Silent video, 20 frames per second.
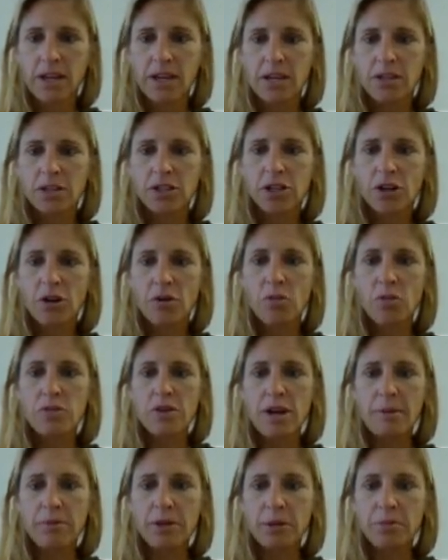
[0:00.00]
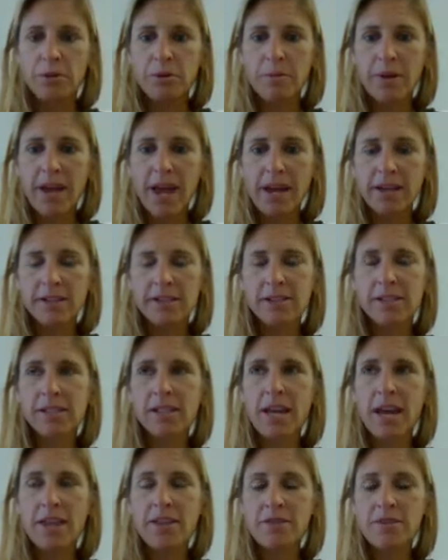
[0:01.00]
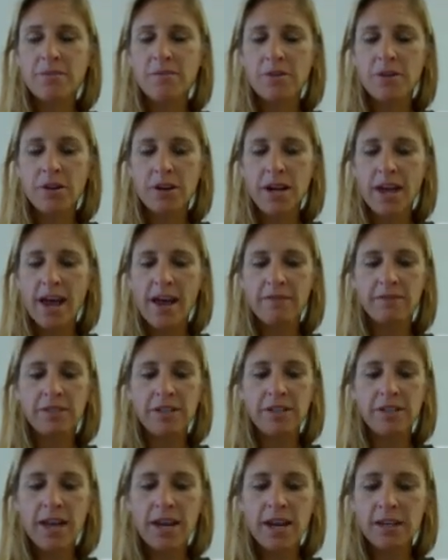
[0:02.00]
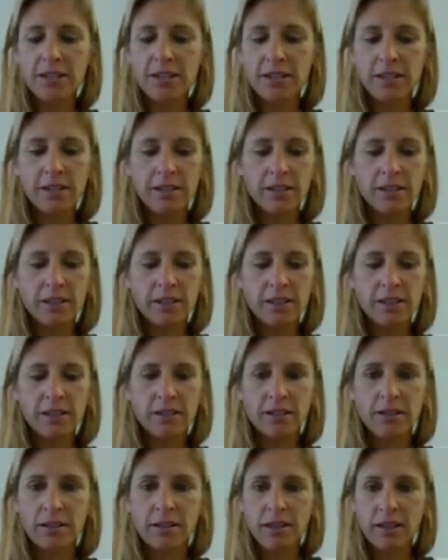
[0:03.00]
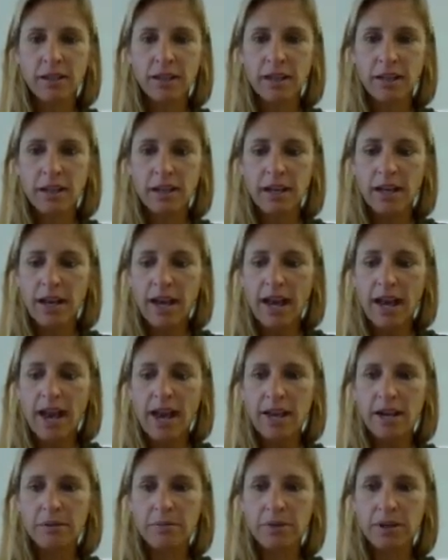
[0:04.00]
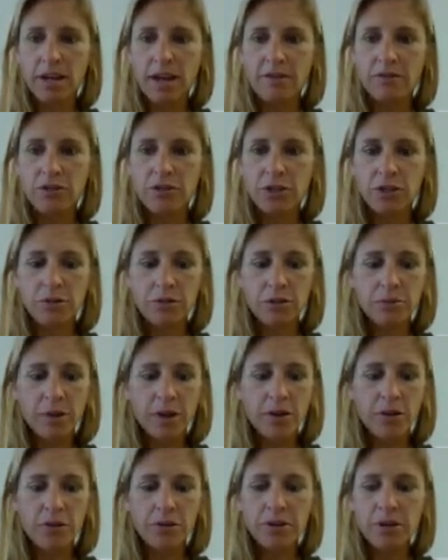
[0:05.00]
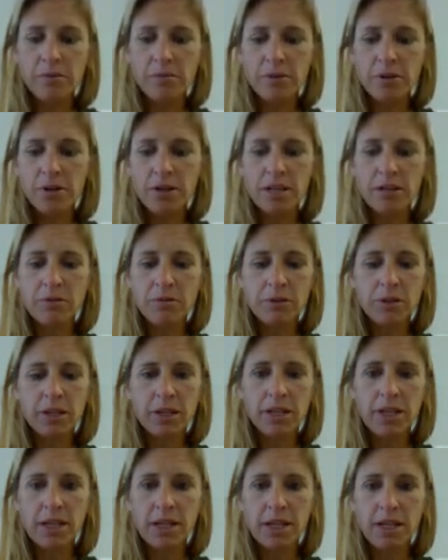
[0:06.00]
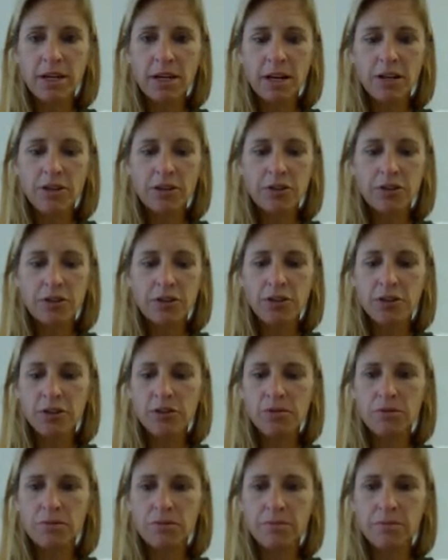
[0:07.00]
So now I'm going to put my x's together. I'm going to have 10 x's. And I'm going to have 2 as my whole number equaling 102.